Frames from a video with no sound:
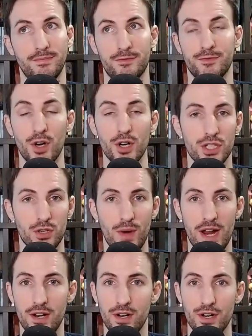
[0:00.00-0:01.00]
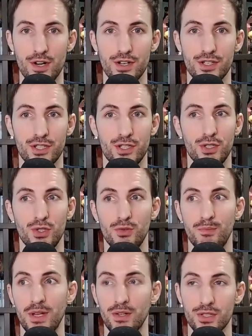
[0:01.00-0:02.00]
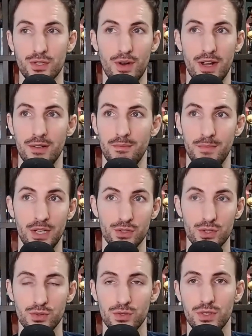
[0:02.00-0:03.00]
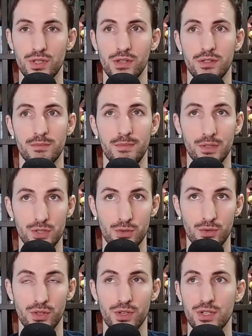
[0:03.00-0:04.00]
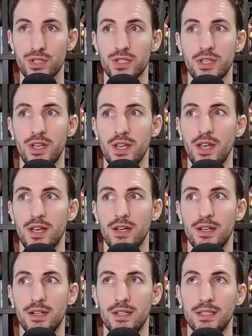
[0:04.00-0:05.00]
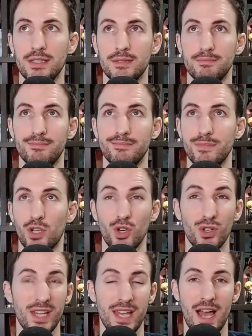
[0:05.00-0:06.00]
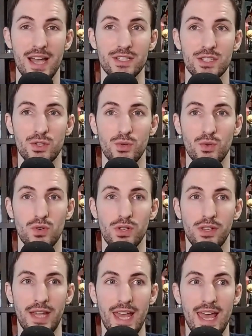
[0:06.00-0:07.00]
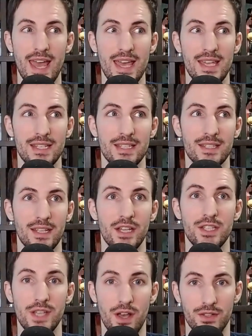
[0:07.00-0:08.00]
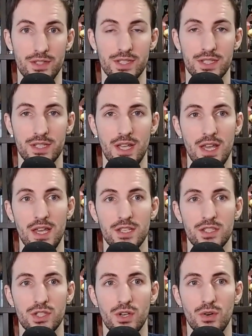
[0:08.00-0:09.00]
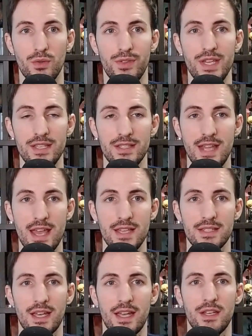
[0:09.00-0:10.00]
first graders to middle schoolers, early high school, and adults. So these days